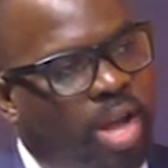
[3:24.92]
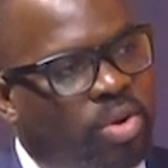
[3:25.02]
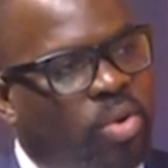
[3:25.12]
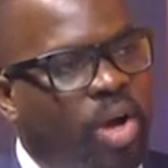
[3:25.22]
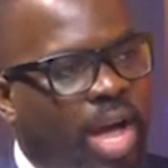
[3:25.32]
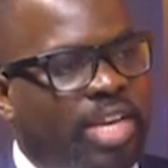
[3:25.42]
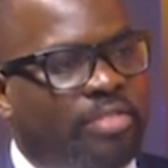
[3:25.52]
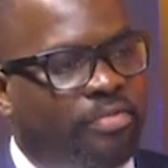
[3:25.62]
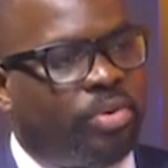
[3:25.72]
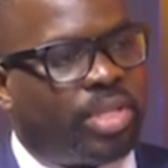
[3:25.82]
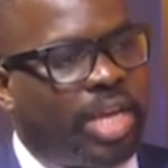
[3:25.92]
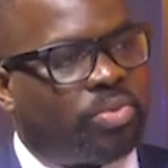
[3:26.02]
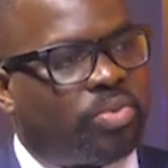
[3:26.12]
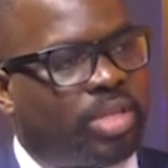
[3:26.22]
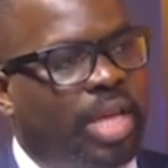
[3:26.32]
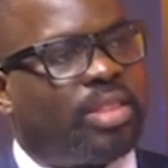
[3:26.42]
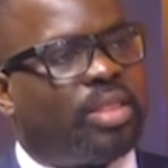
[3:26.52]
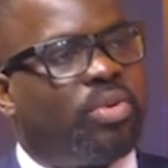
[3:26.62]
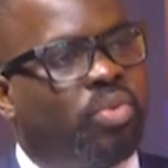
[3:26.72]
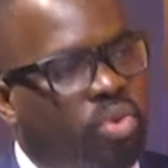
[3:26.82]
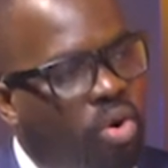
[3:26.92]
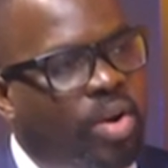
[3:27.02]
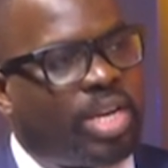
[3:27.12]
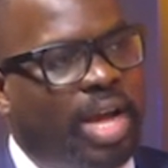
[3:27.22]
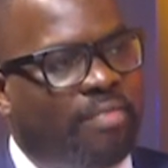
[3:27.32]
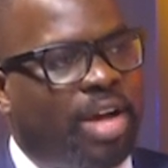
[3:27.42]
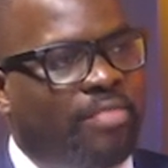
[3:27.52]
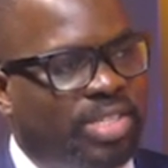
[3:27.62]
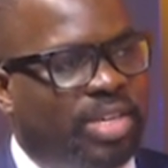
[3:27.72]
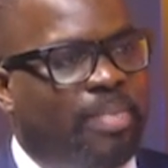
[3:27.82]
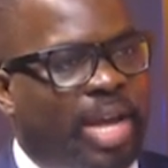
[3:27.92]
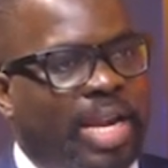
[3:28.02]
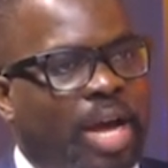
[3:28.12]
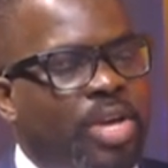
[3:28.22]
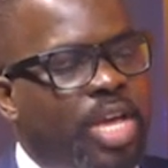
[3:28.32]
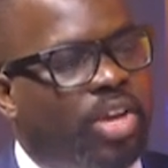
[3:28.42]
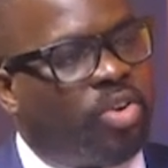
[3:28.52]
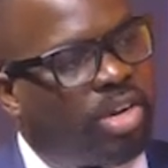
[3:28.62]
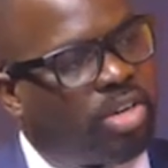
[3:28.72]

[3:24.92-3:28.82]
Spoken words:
one low-hanging fruit that they could already have harvested by now in